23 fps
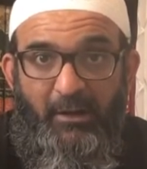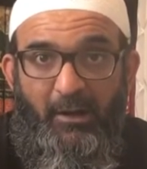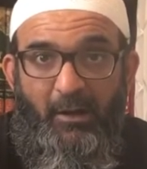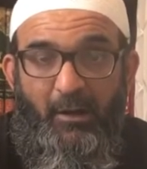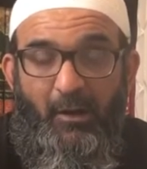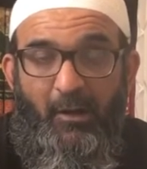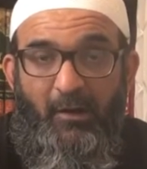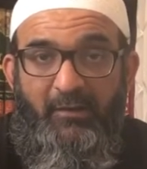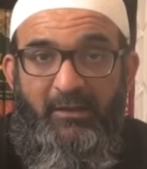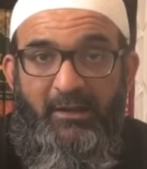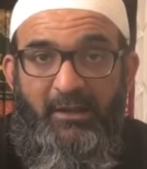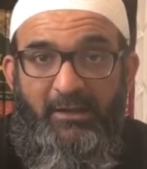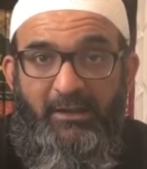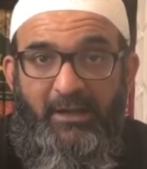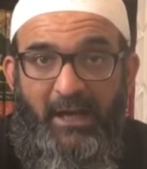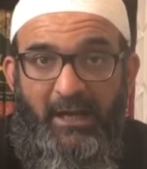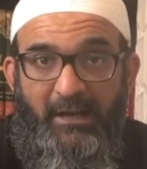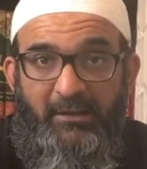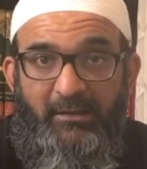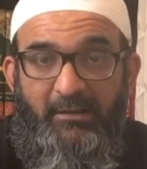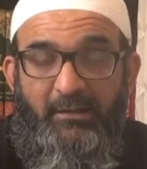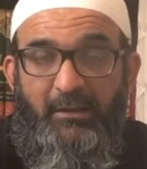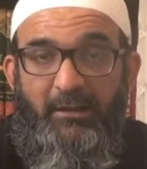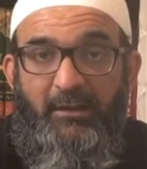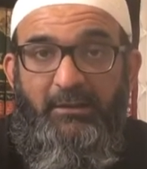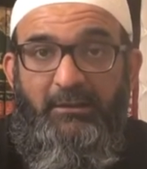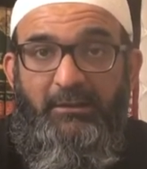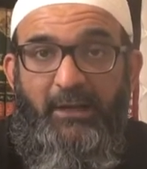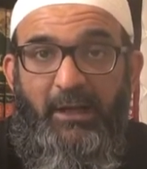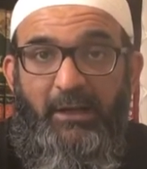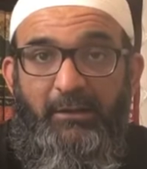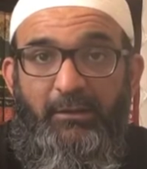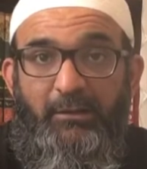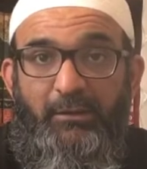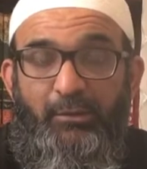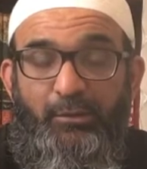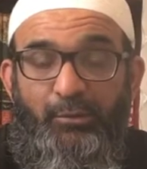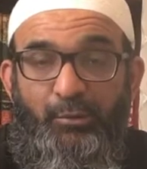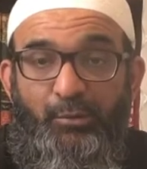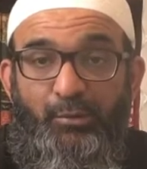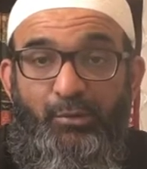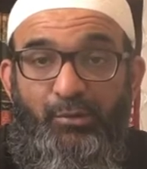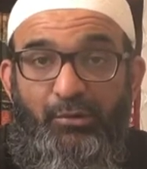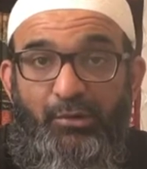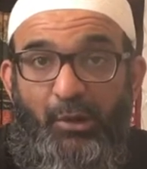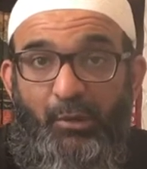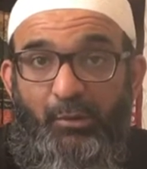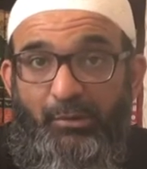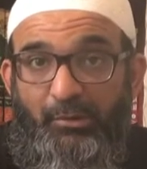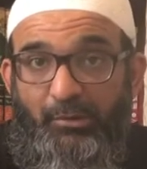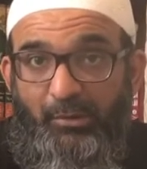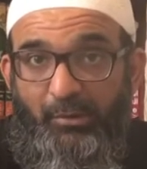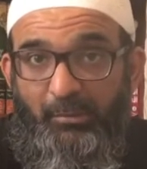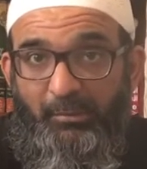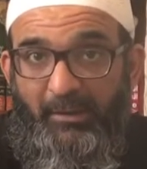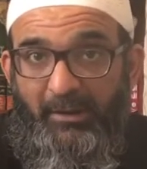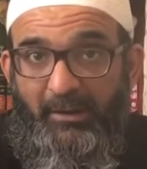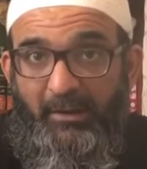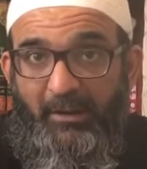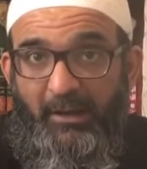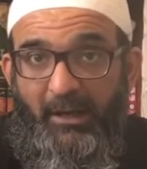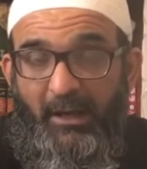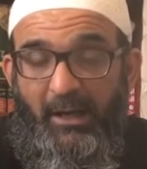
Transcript: on the land that you sold to me.